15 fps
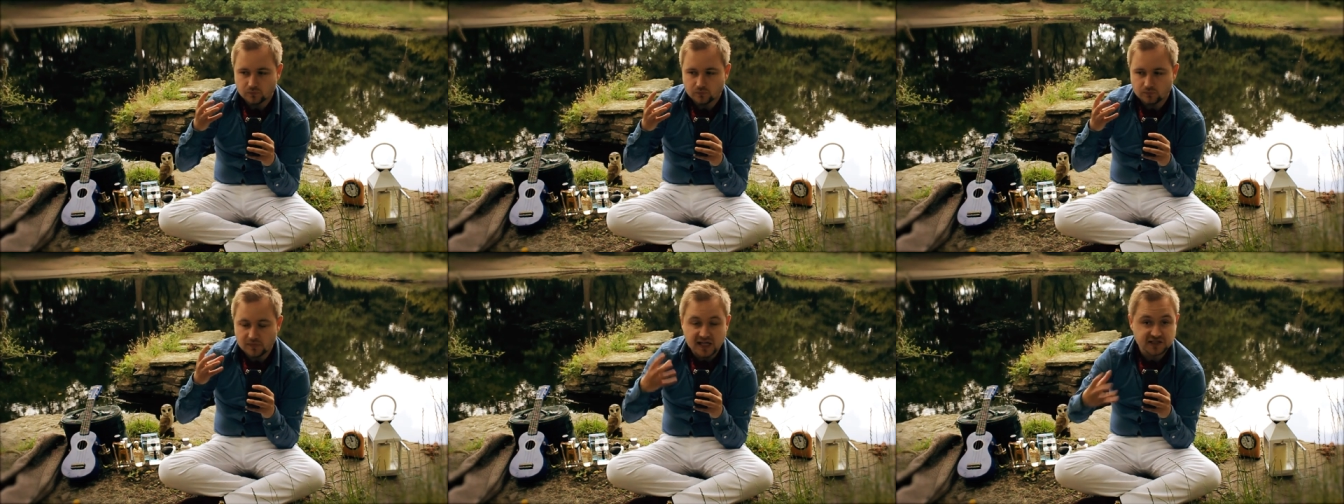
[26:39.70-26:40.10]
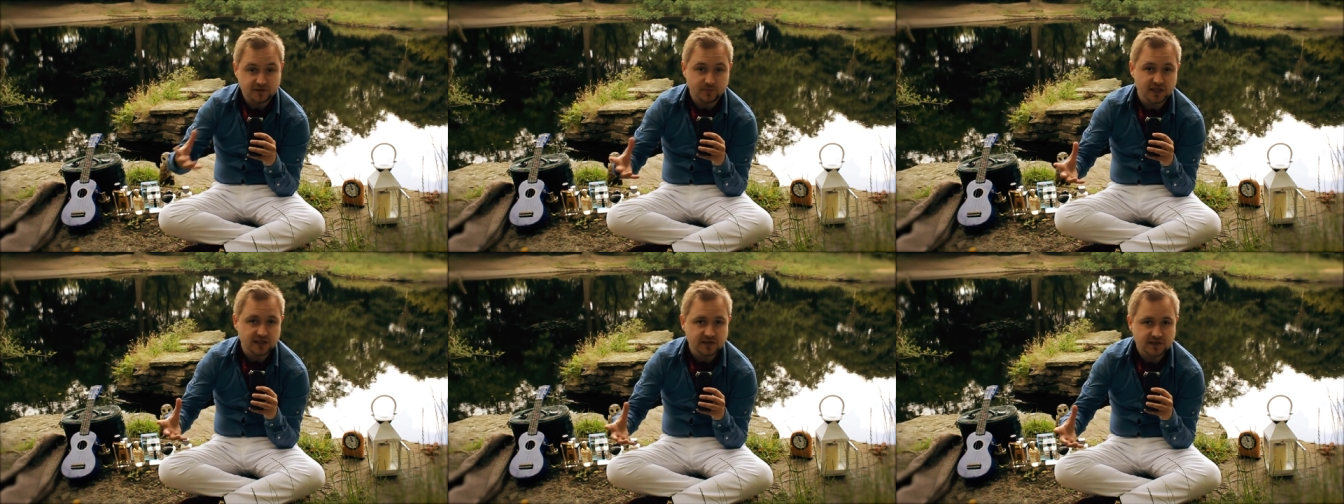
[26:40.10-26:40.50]

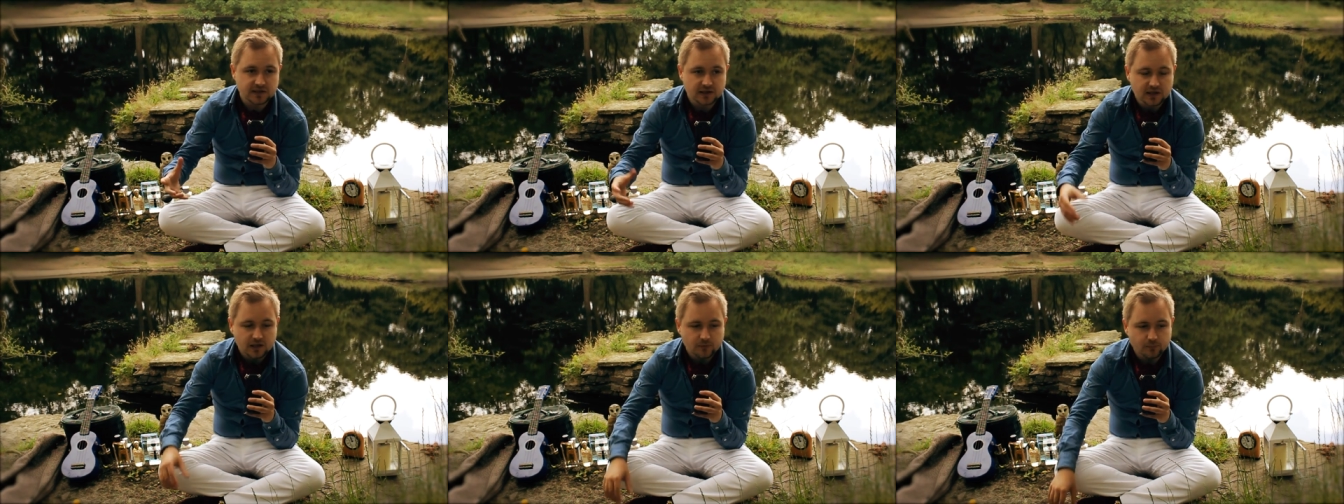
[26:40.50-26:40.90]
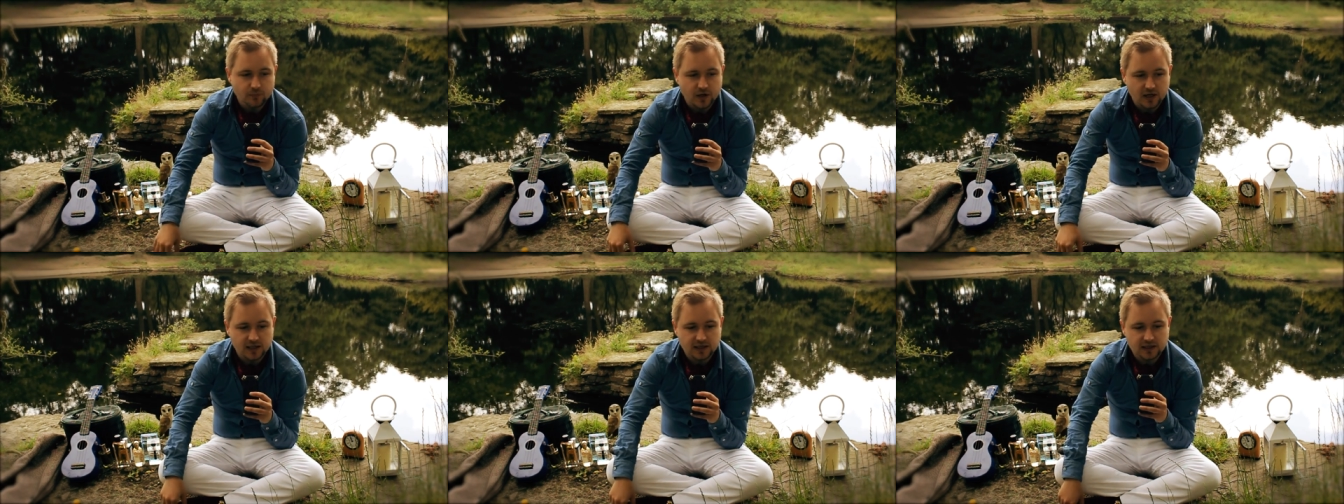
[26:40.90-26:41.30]
masterpiece
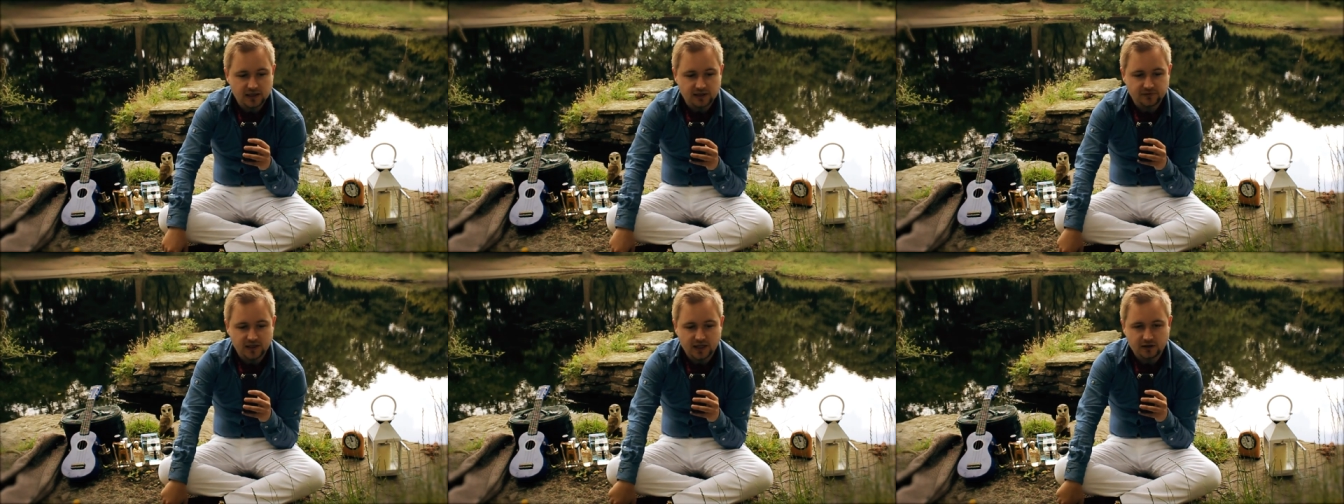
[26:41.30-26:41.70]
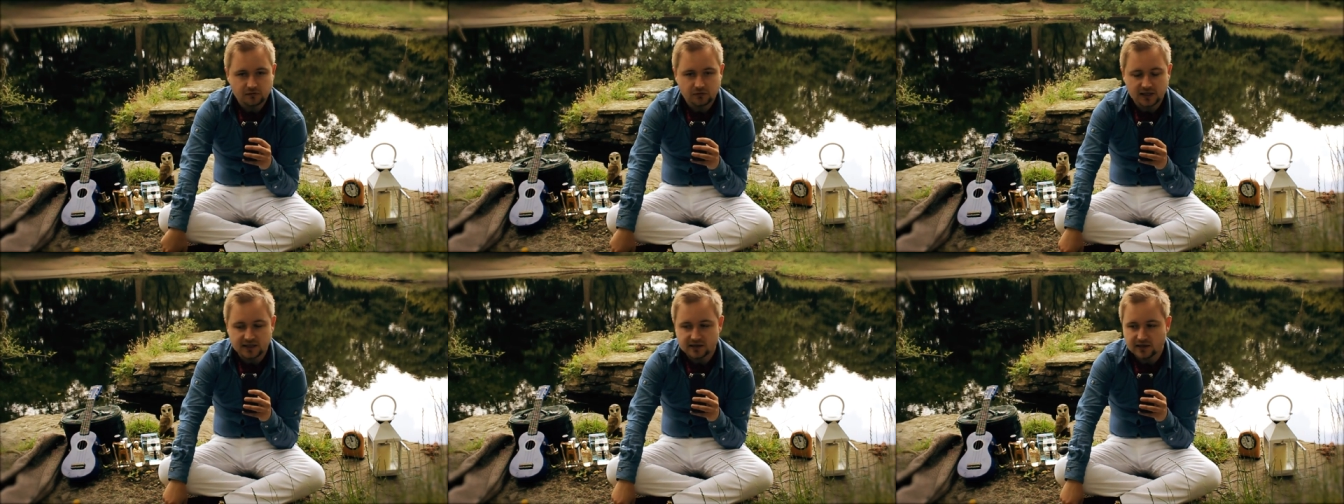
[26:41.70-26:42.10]
by Olivier
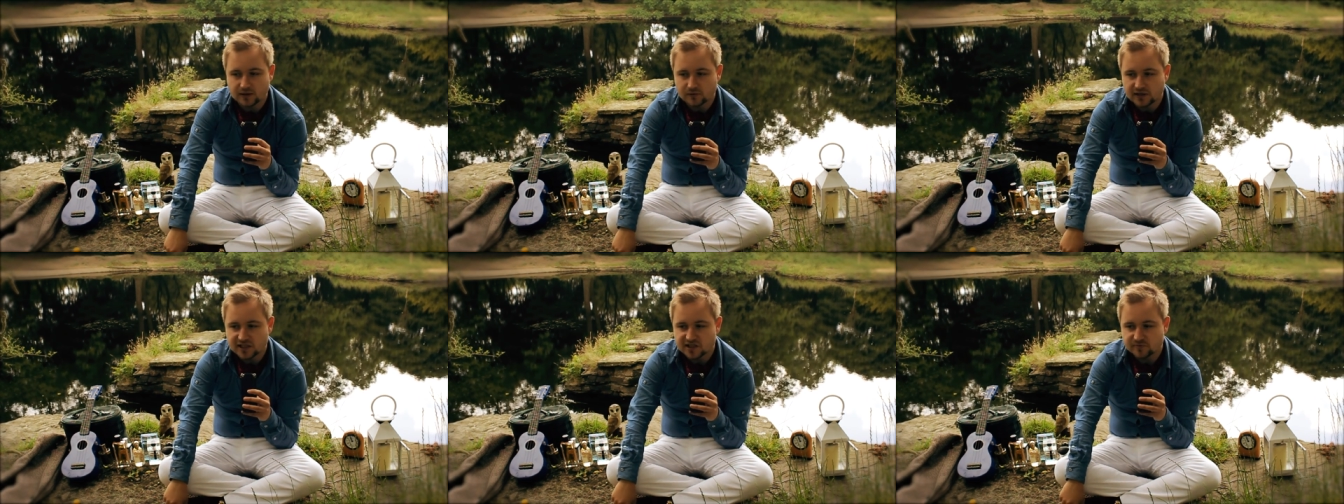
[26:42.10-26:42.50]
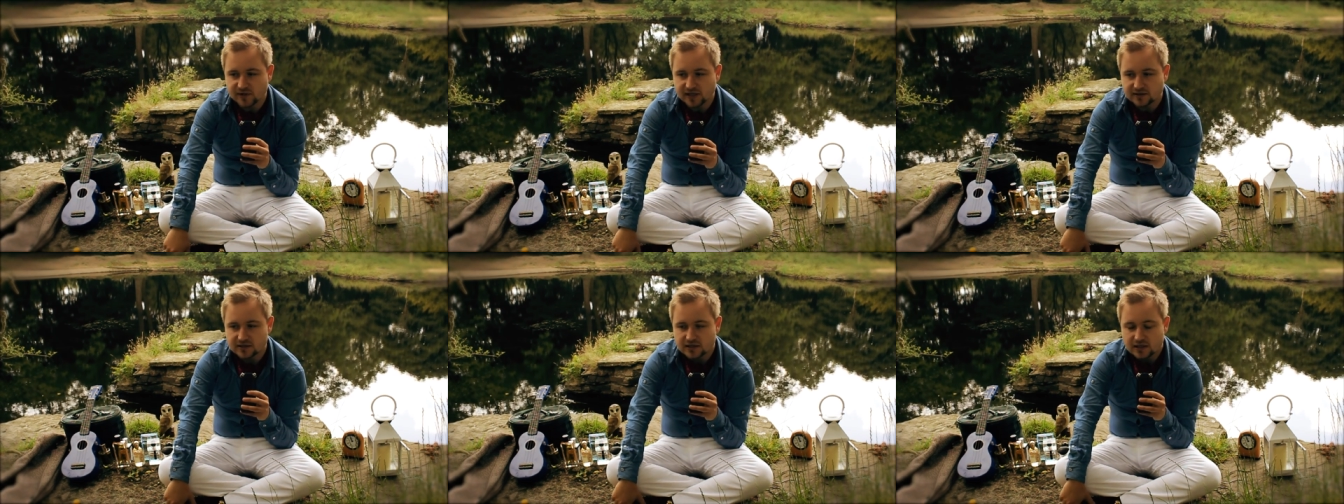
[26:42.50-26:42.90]
Creed and I would
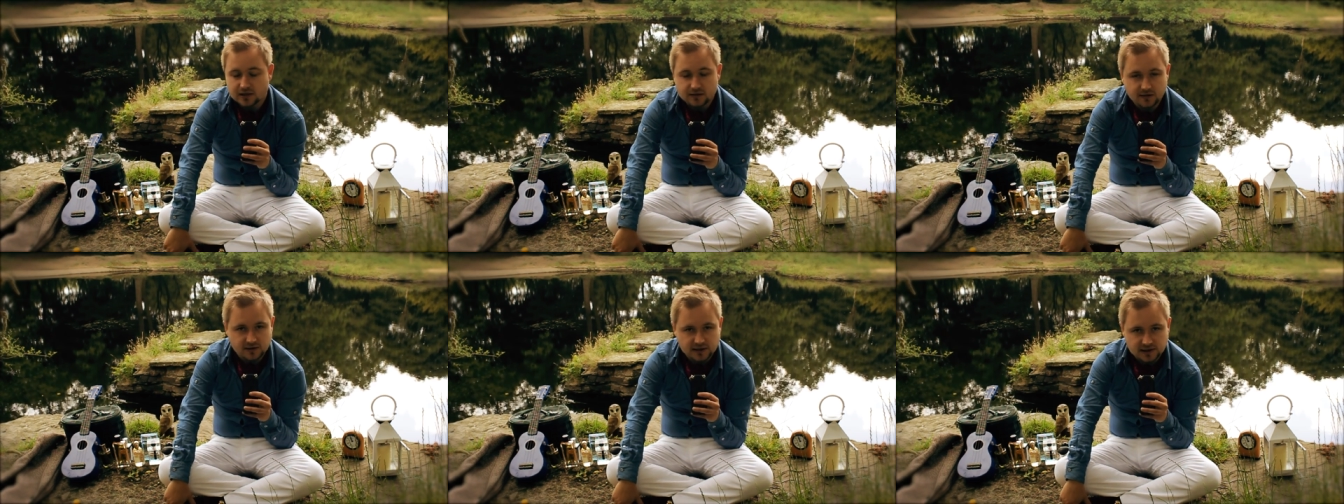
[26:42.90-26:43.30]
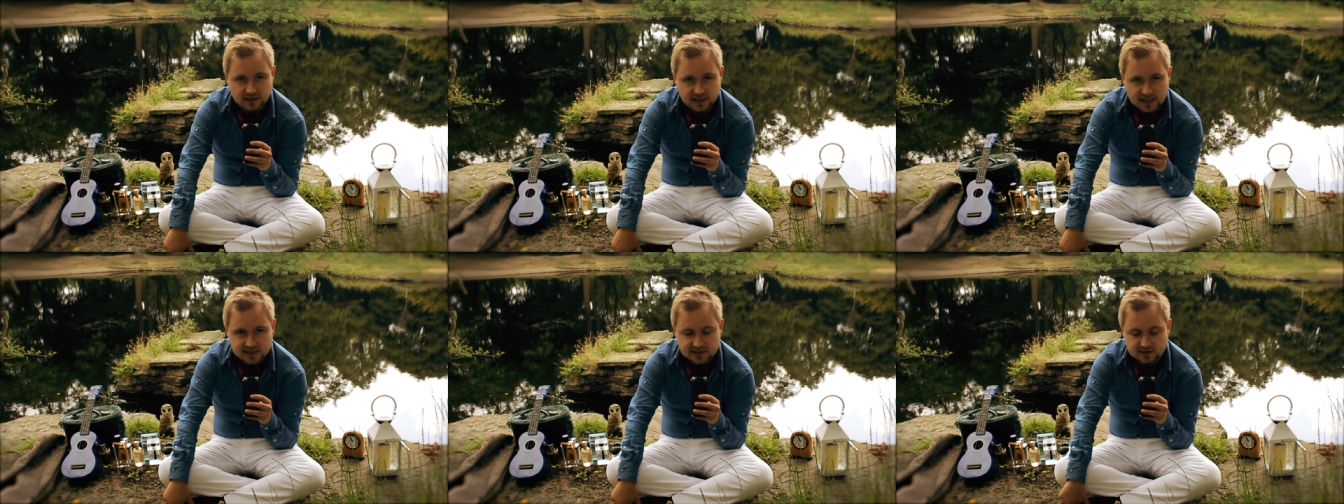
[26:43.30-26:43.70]
expect nothing
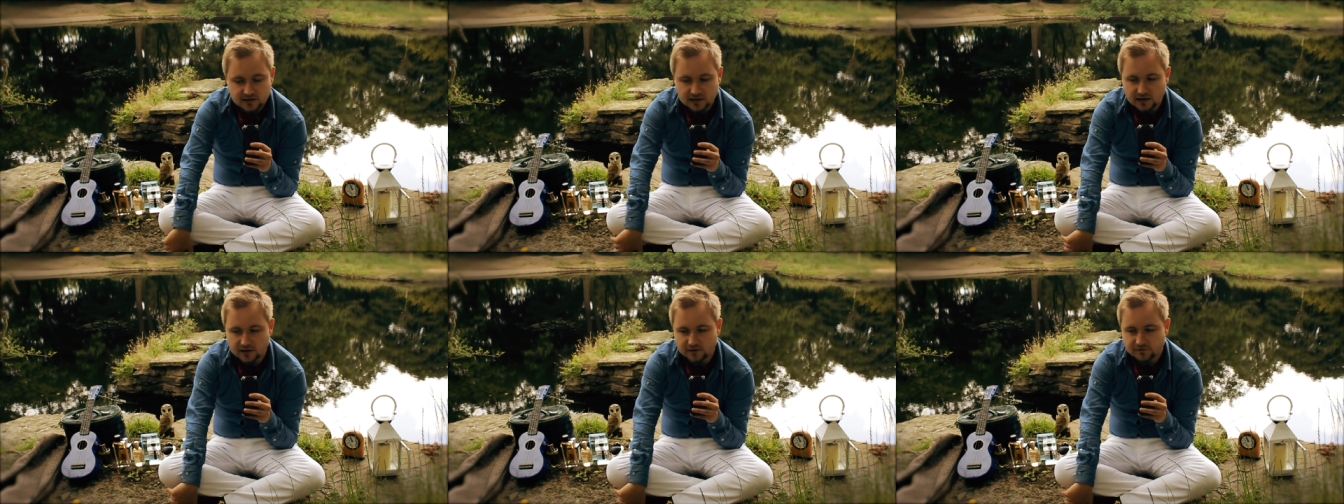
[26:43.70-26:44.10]
less uh,